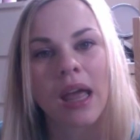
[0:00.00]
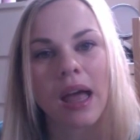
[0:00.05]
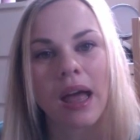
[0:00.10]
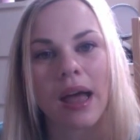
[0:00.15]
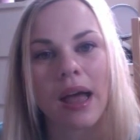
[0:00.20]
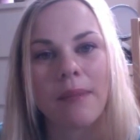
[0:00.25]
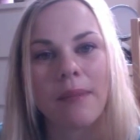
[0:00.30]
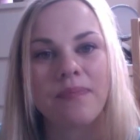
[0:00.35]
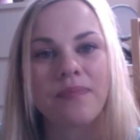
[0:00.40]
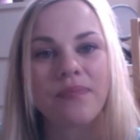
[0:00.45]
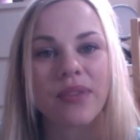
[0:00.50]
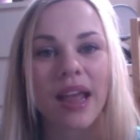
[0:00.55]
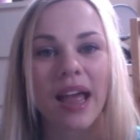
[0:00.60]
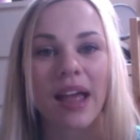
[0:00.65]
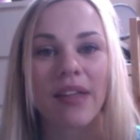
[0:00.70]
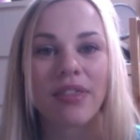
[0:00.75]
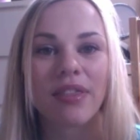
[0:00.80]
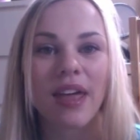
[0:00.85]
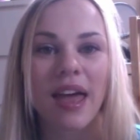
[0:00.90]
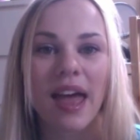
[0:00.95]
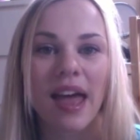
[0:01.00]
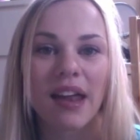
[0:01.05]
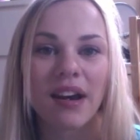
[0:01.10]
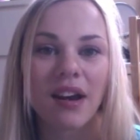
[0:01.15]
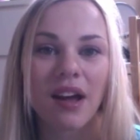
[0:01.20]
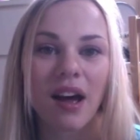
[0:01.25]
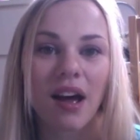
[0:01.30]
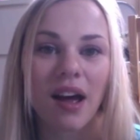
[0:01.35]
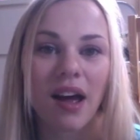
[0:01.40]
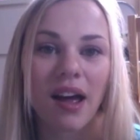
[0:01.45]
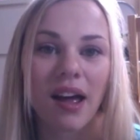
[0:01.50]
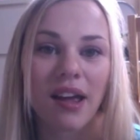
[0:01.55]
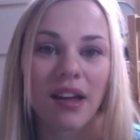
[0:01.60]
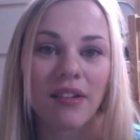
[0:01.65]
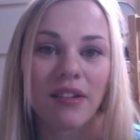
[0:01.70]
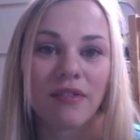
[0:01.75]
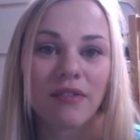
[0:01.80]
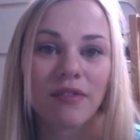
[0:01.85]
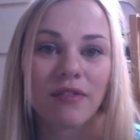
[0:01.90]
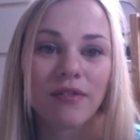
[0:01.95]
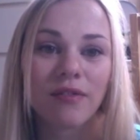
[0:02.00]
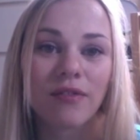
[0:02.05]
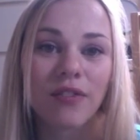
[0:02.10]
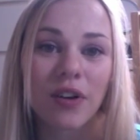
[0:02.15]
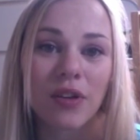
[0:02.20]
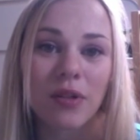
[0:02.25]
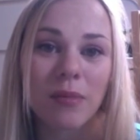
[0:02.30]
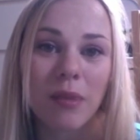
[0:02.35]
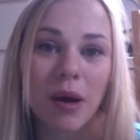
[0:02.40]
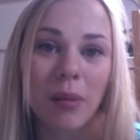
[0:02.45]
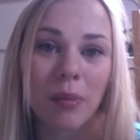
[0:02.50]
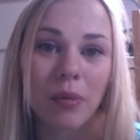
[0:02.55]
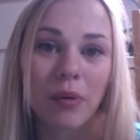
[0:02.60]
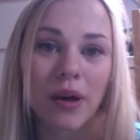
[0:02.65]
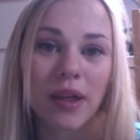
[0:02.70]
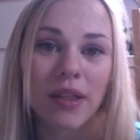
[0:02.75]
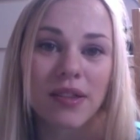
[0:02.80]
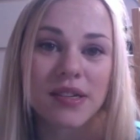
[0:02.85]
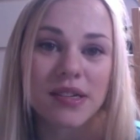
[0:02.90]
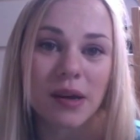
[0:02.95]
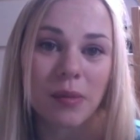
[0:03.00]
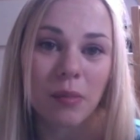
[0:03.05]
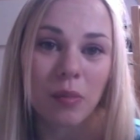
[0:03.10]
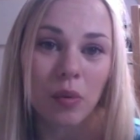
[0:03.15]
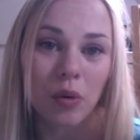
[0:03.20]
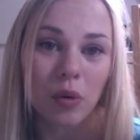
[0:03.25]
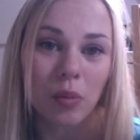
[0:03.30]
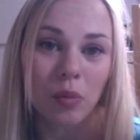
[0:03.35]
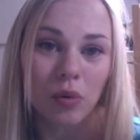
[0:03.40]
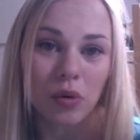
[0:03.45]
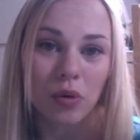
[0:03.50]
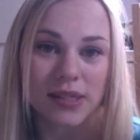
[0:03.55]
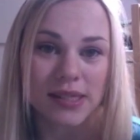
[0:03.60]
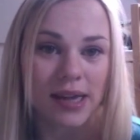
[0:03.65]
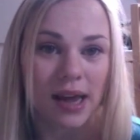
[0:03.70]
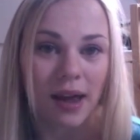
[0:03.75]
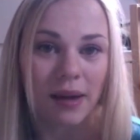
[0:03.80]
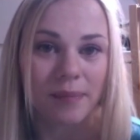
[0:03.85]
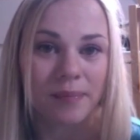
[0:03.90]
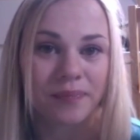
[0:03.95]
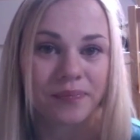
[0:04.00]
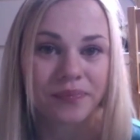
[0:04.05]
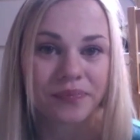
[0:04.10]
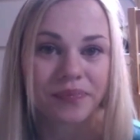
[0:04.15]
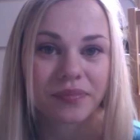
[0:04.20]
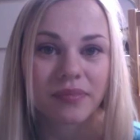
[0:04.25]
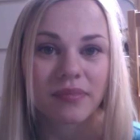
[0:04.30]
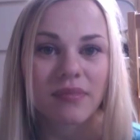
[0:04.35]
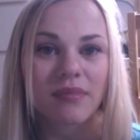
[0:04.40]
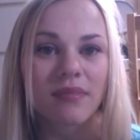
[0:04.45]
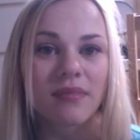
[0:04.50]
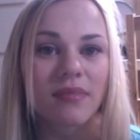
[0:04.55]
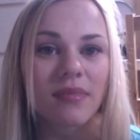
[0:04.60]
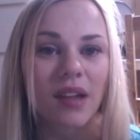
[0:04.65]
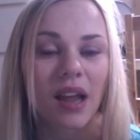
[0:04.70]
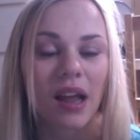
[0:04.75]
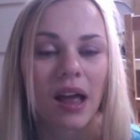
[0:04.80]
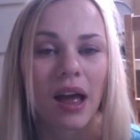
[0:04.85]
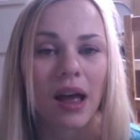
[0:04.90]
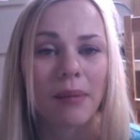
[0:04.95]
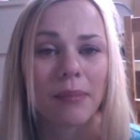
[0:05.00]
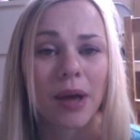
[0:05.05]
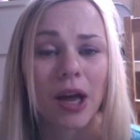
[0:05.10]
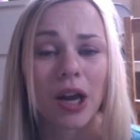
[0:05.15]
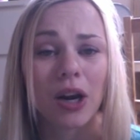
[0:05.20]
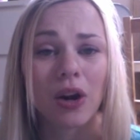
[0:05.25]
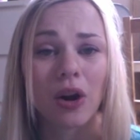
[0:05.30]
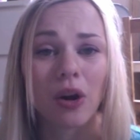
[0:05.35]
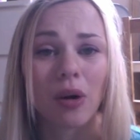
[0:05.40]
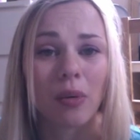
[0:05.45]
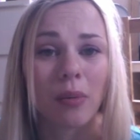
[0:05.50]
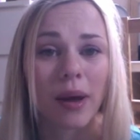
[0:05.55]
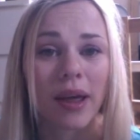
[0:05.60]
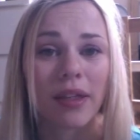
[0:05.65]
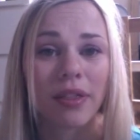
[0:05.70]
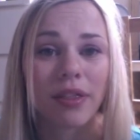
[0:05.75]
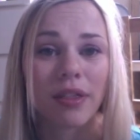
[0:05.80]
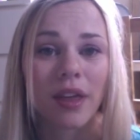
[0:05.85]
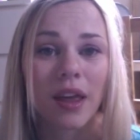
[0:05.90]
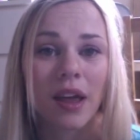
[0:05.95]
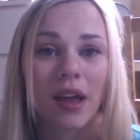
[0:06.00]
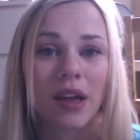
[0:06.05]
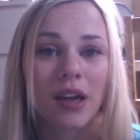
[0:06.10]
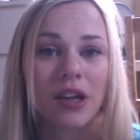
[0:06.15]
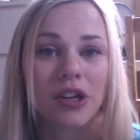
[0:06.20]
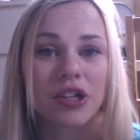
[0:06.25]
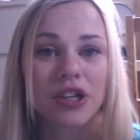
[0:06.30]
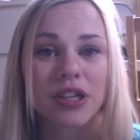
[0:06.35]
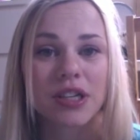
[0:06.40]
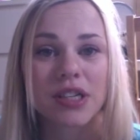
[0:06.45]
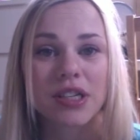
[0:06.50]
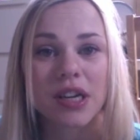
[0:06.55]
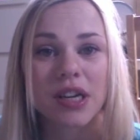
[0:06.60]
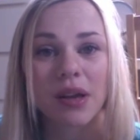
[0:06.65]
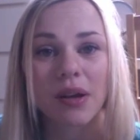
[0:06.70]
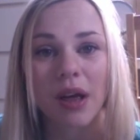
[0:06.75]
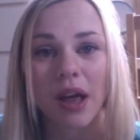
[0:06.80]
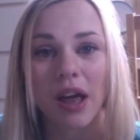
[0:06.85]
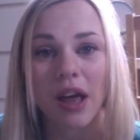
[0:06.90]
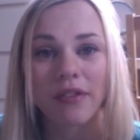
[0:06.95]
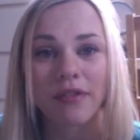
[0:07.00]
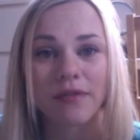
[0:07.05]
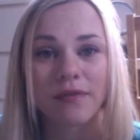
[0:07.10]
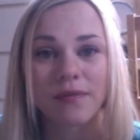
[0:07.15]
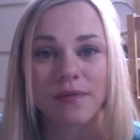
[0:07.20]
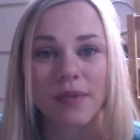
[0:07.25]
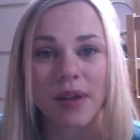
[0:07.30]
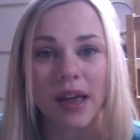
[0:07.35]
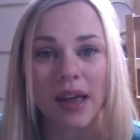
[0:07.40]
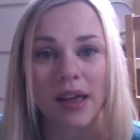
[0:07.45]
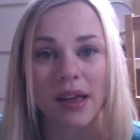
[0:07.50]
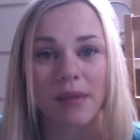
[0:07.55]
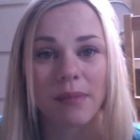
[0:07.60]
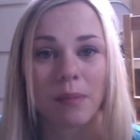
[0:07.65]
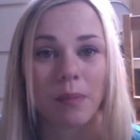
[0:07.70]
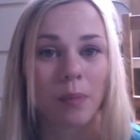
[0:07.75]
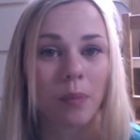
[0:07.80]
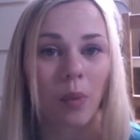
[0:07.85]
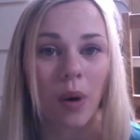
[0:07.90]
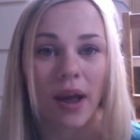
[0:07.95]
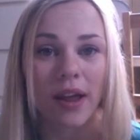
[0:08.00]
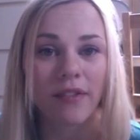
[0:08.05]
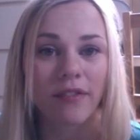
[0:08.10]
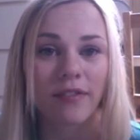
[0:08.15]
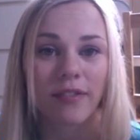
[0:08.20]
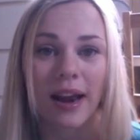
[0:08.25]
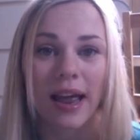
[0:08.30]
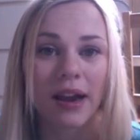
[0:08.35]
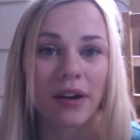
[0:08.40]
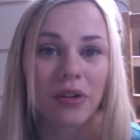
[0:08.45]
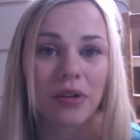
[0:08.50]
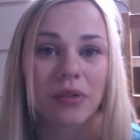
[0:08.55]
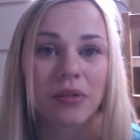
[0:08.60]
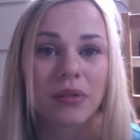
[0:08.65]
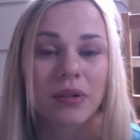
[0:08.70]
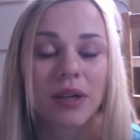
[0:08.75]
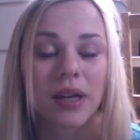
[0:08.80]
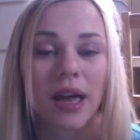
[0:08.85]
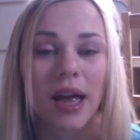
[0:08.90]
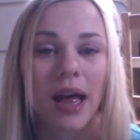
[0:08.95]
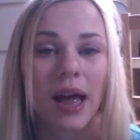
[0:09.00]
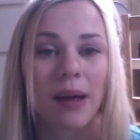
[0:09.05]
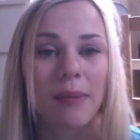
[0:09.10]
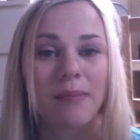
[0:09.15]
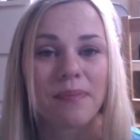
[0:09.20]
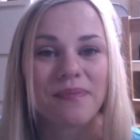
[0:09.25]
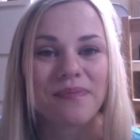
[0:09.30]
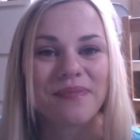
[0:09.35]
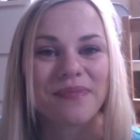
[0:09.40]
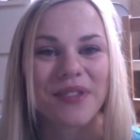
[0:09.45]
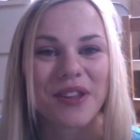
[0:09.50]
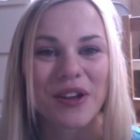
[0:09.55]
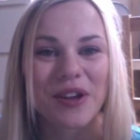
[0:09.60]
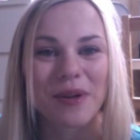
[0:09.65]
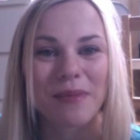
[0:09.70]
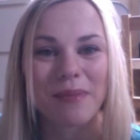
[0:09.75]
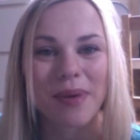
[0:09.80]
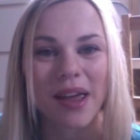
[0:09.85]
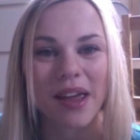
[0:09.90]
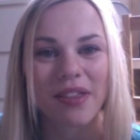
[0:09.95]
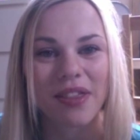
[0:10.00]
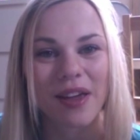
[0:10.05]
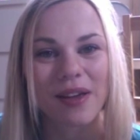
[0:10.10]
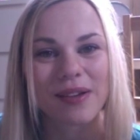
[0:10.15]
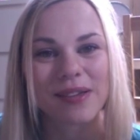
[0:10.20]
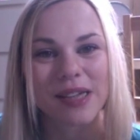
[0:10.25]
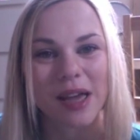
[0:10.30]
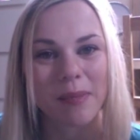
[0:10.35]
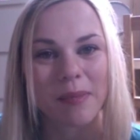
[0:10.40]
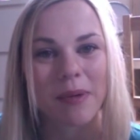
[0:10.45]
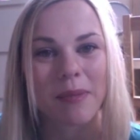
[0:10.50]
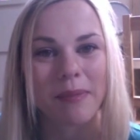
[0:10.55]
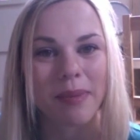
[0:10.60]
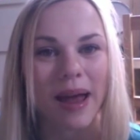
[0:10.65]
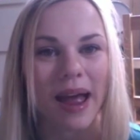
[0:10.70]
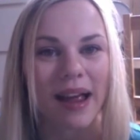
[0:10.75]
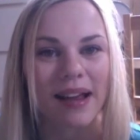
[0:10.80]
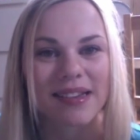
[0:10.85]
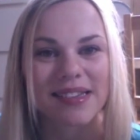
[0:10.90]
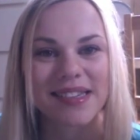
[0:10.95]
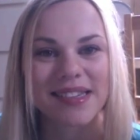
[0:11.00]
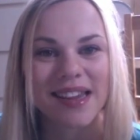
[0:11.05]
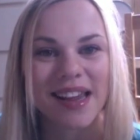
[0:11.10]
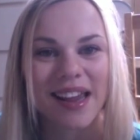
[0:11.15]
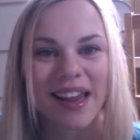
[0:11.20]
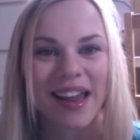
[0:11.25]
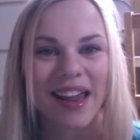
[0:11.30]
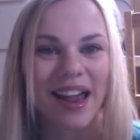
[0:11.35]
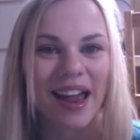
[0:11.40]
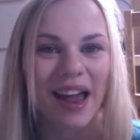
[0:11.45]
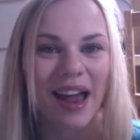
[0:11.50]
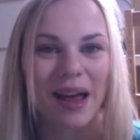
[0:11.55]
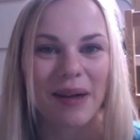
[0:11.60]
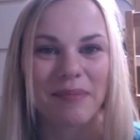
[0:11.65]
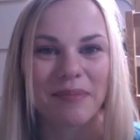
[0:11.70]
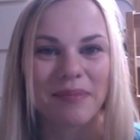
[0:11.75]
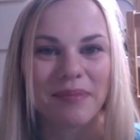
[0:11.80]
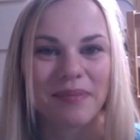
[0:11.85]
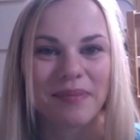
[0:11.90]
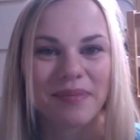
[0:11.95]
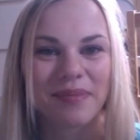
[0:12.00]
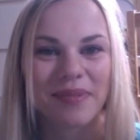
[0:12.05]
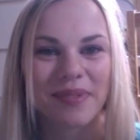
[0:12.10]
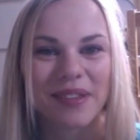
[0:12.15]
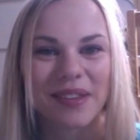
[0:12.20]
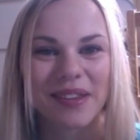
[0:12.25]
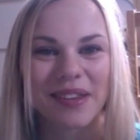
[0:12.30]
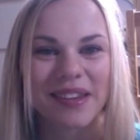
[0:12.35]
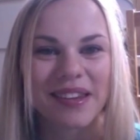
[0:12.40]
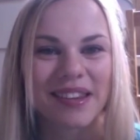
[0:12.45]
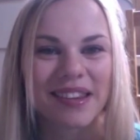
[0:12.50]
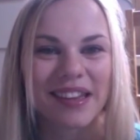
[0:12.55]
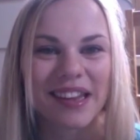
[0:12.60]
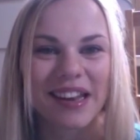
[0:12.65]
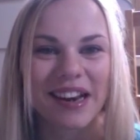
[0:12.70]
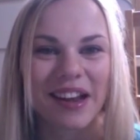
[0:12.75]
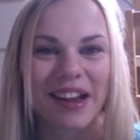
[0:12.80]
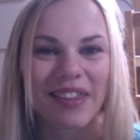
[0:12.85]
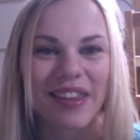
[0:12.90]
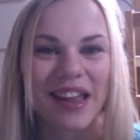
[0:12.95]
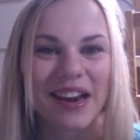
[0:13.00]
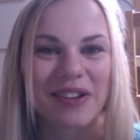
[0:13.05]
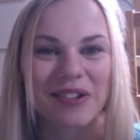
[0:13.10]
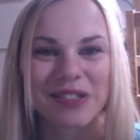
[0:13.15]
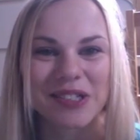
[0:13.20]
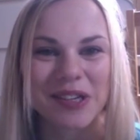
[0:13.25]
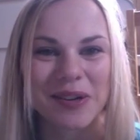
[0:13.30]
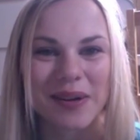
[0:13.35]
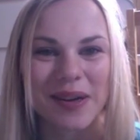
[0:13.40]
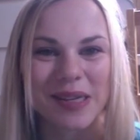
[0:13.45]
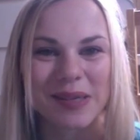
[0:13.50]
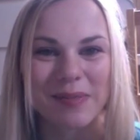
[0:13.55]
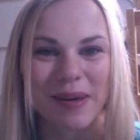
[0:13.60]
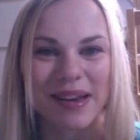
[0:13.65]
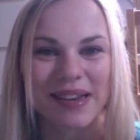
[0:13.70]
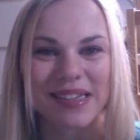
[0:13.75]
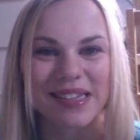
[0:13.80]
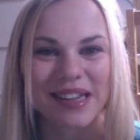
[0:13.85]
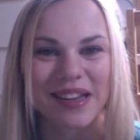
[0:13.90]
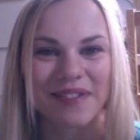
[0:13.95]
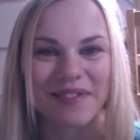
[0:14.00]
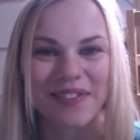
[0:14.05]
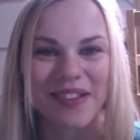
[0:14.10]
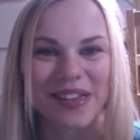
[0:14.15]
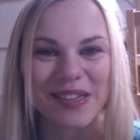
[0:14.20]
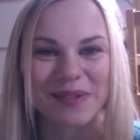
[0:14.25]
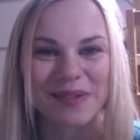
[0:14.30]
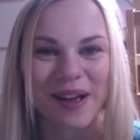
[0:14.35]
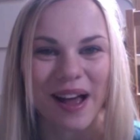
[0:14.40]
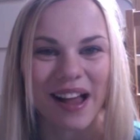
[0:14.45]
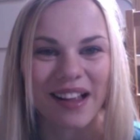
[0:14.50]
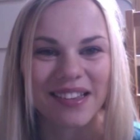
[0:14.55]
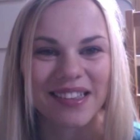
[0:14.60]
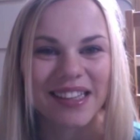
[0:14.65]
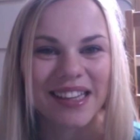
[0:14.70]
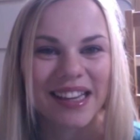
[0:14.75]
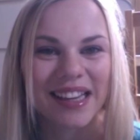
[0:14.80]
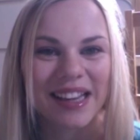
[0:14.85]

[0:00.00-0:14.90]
And then I fill them up with some warm water, along with just a white flannel. You can pick those up in packs, and they're not too expensive as well.